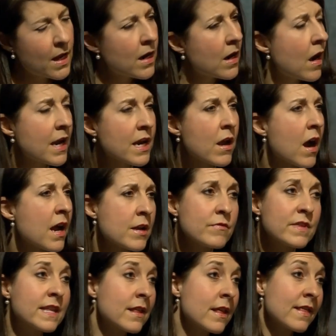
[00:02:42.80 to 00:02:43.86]
I don't
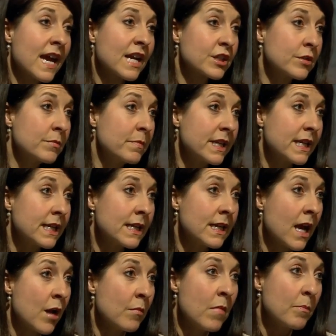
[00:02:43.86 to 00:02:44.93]
think that should be
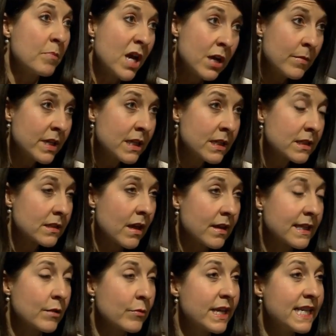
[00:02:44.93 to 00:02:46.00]
permanent. I
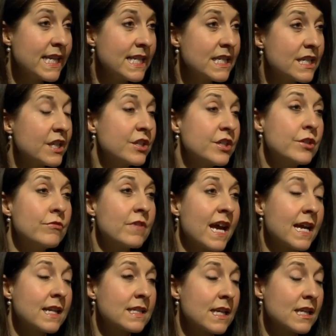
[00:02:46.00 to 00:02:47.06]
think we needed to do
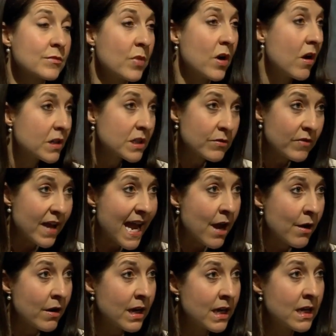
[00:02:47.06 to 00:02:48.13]
that as part of
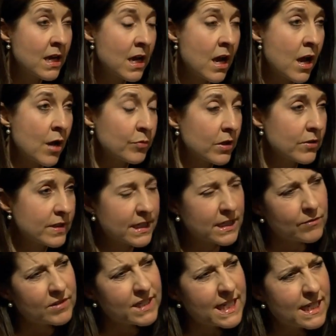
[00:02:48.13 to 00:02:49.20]
our process
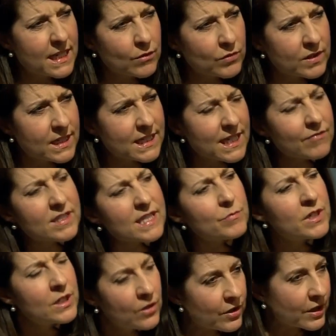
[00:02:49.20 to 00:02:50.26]
of dealing with the deficit.
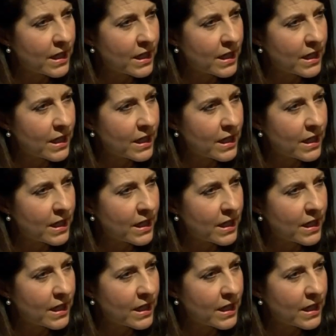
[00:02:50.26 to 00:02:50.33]
But look...